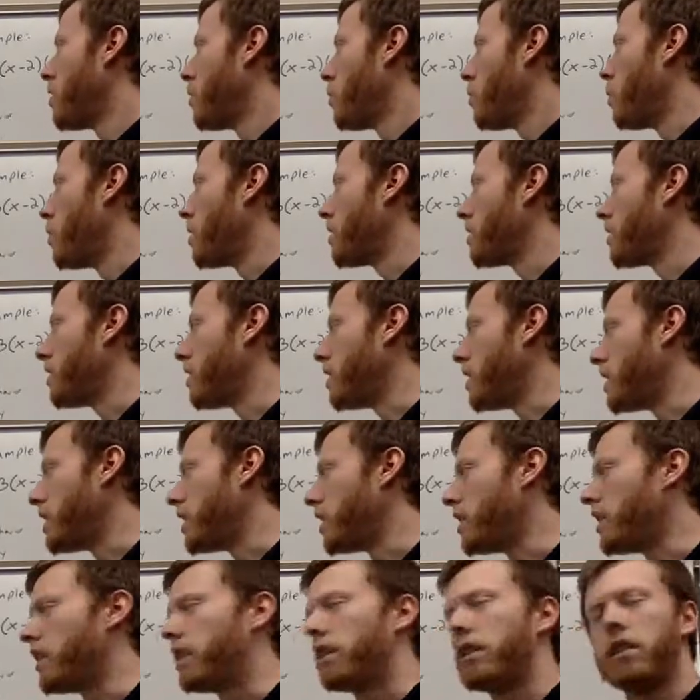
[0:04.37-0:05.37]
what
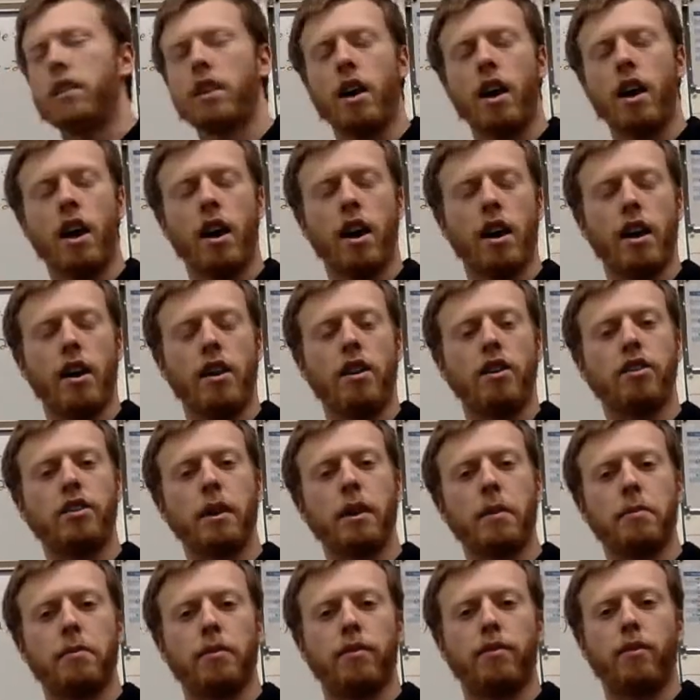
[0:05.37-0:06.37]
the
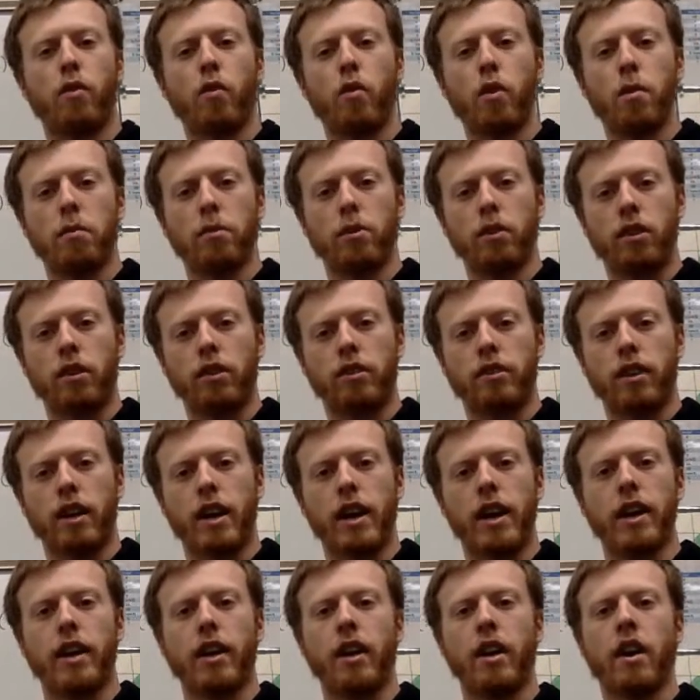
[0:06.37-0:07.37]
intercept form looks
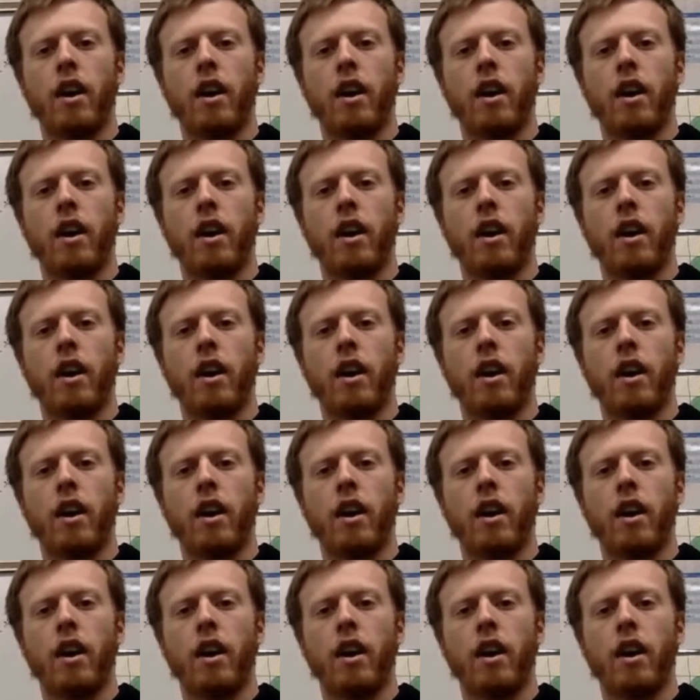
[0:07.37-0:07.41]
like.